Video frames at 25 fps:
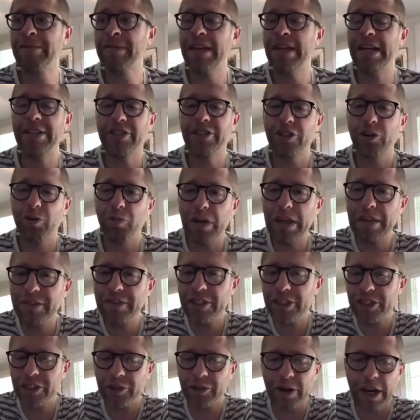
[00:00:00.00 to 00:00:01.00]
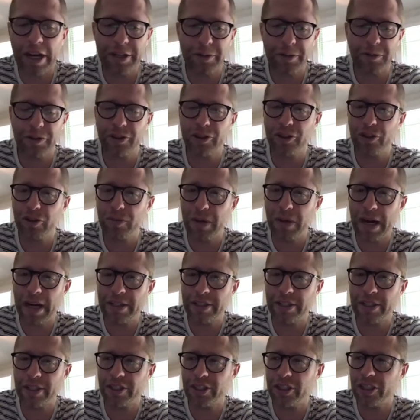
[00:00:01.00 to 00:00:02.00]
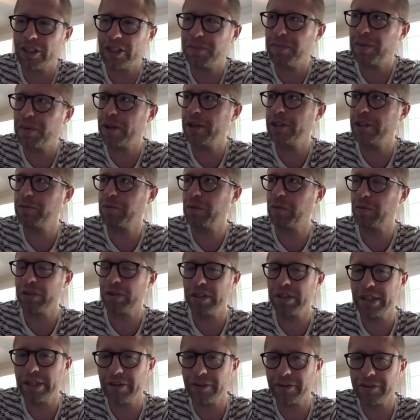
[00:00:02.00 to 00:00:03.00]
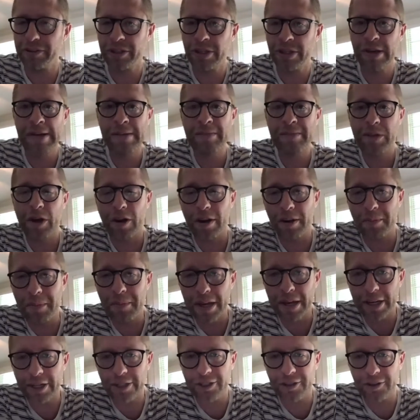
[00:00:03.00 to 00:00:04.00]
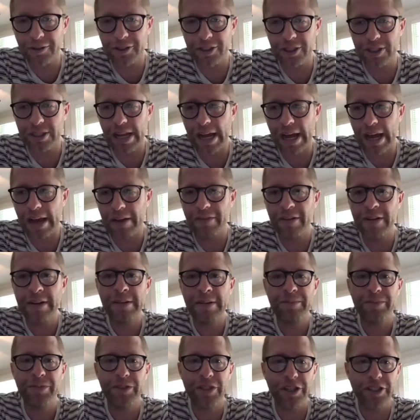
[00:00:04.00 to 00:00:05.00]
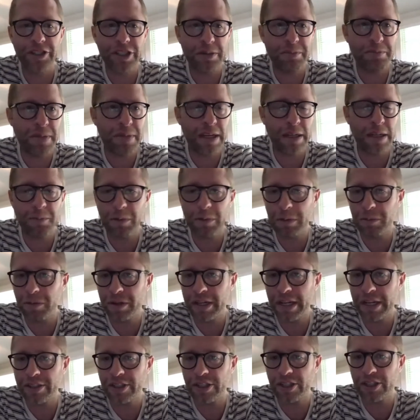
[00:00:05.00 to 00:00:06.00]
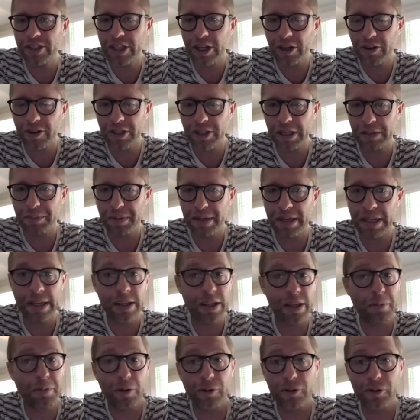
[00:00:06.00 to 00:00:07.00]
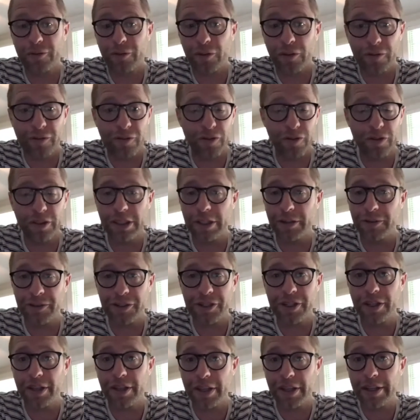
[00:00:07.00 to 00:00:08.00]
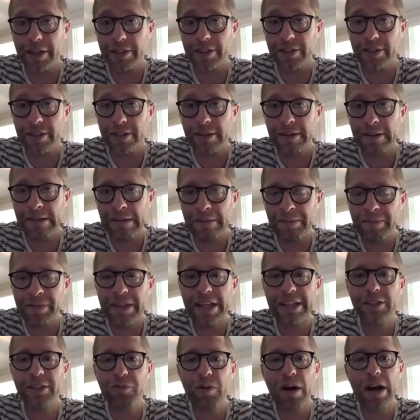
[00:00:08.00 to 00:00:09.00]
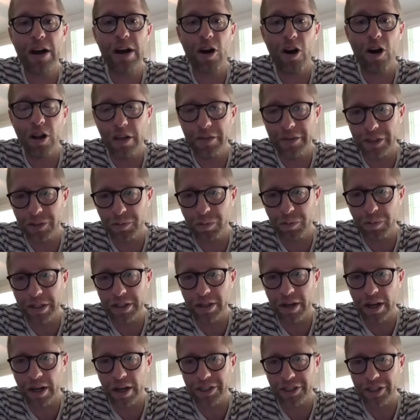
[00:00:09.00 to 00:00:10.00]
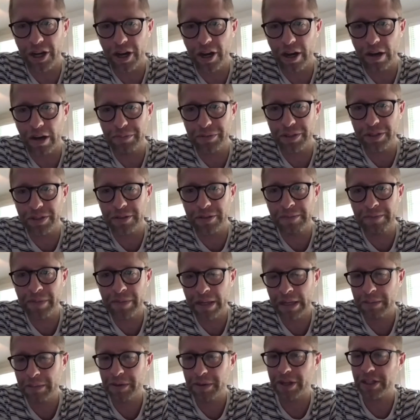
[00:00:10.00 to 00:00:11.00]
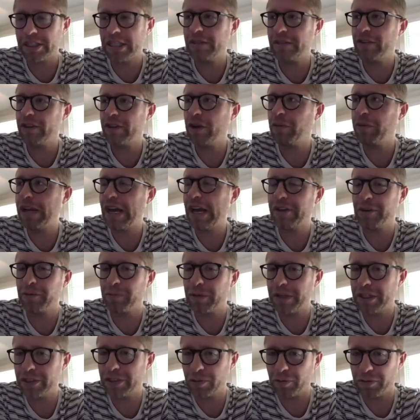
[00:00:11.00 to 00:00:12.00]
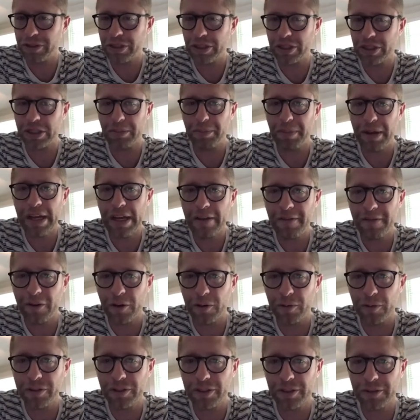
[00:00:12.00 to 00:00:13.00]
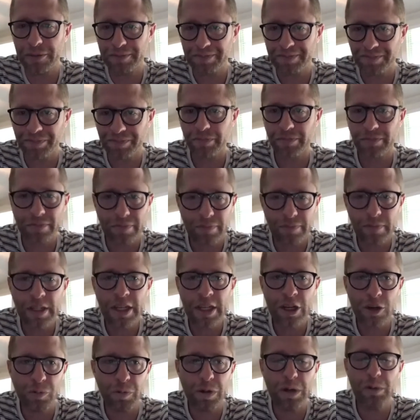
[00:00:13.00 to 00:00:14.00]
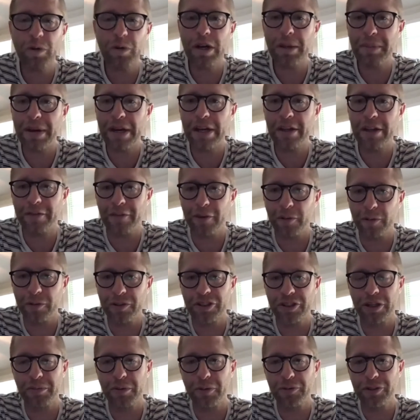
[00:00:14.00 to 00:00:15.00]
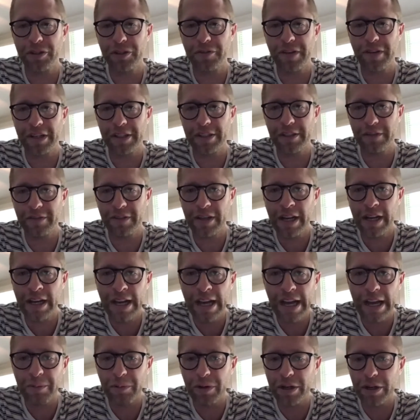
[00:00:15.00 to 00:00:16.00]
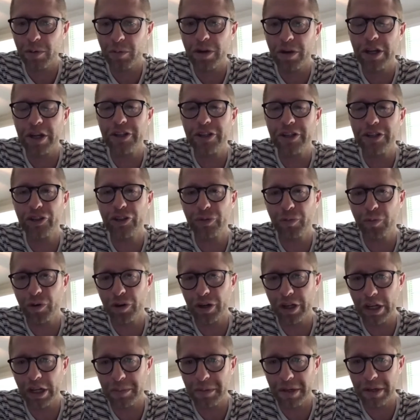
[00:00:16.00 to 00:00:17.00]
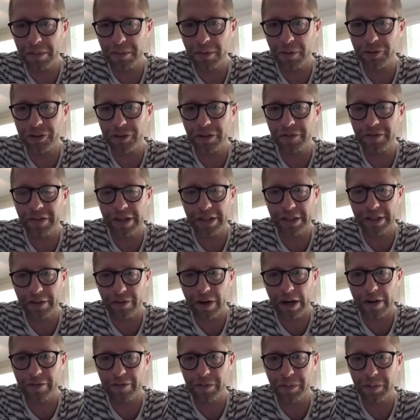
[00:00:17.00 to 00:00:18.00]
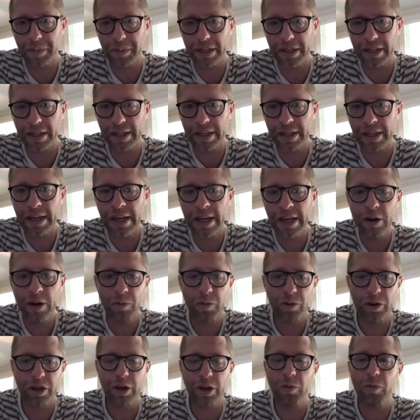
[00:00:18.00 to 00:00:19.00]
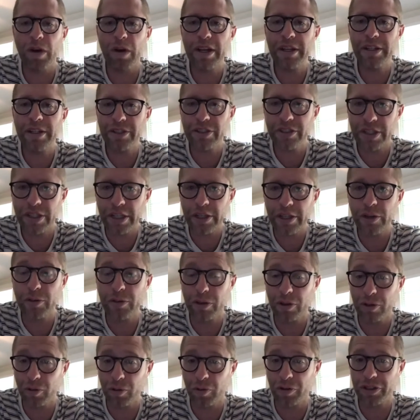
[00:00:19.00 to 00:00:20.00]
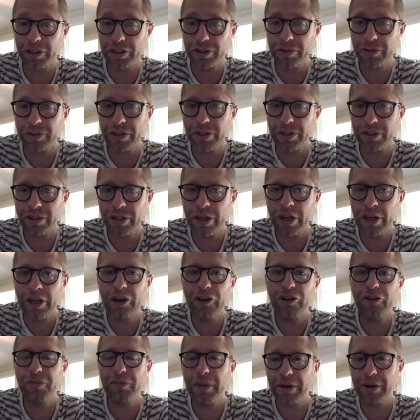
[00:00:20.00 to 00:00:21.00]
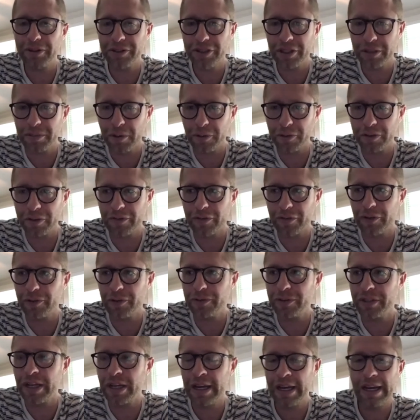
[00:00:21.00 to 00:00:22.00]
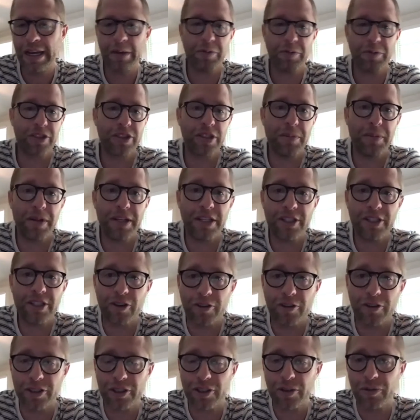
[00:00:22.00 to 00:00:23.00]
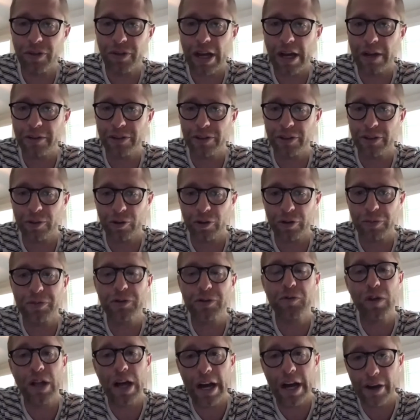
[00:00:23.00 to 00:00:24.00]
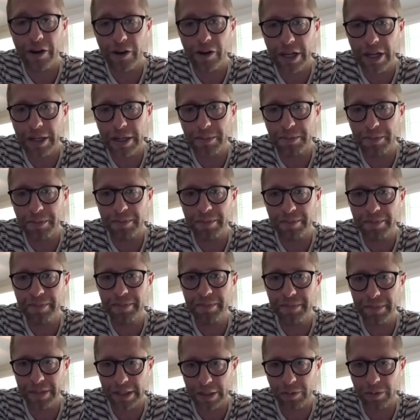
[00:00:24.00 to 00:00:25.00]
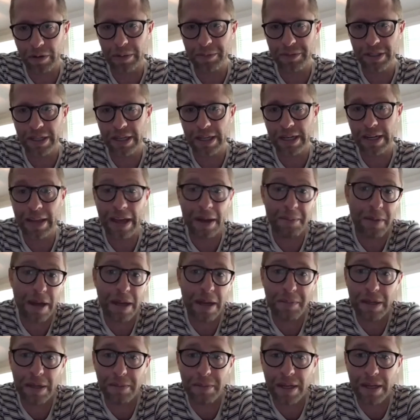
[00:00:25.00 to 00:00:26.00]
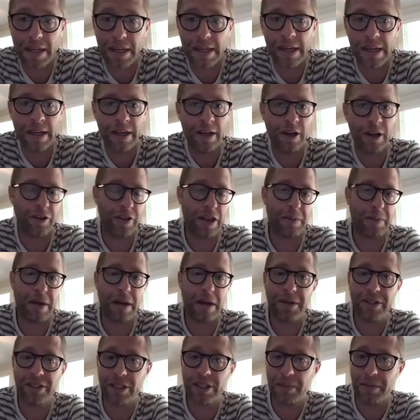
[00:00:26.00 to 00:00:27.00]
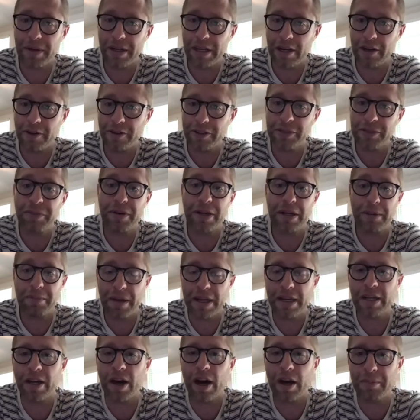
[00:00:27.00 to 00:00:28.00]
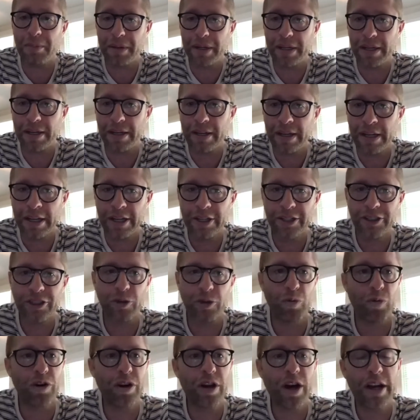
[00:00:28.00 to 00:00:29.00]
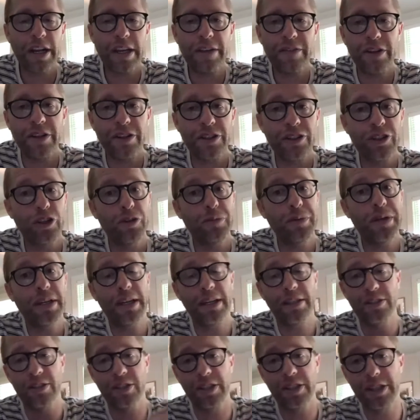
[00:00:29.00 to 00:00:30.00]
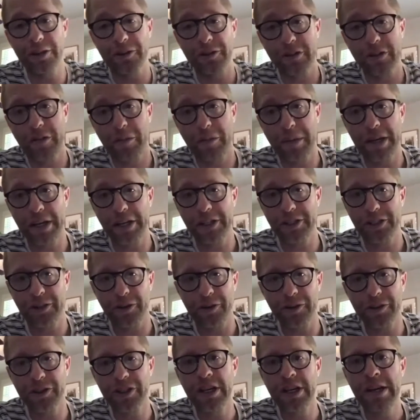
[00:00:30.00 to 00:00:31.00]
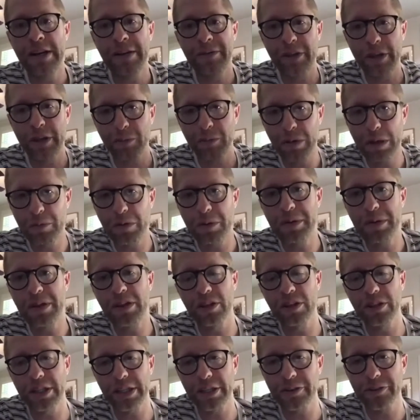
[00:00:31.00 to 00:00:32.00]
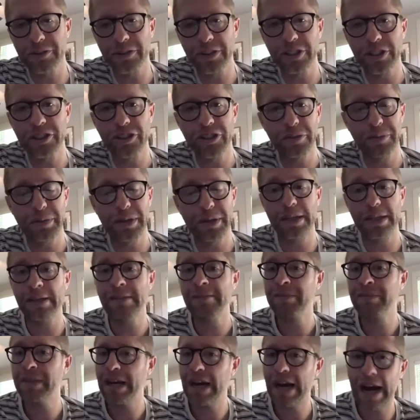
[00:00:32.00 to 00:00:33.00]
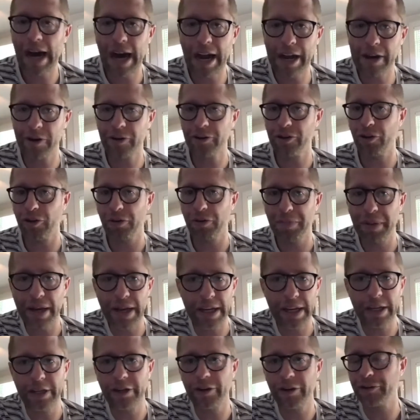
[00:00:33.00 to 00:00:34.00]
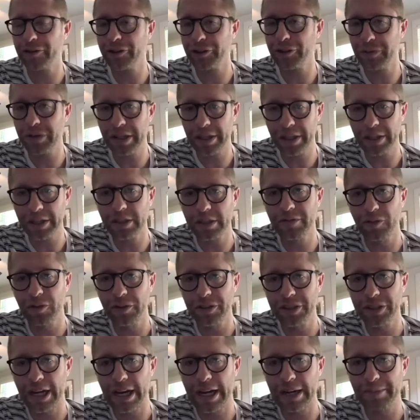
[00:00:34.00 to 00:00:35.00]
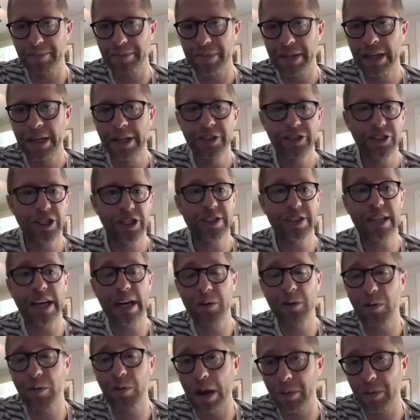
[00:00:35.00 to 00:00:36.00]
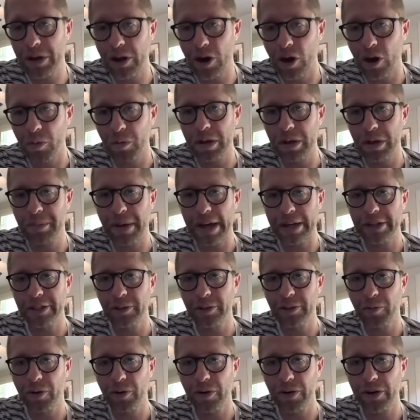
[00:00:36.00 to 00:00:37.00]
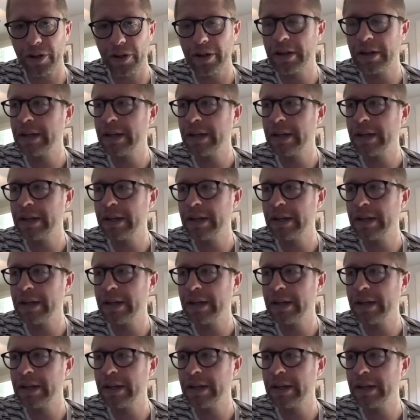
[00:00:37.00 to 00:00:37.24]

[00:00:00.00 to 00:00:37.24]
And so we've just tried to assume, Isaac, just because we were leaders on a mega church staff doesn't mean we would necessarily be the most fruitful leaders in this. That's why all of us went and got jobs, because even though we had the resources to pay folks, we want to pay the folks that are most effective, and we don't want to assume we're going to be the most effective right from the beginning. We're going to wait and see who the Lord uses, who bears the most fruit, and when somebody starts 2,000 groups, we'll hire him. You know what I'm saying? And that may be me, or that may be somebody else, but it may not be. So we're not even assuming as leaders of a mega church that we would be the leaders that should be hired or paid or doing this full time. So that's kind of why we all went back to work.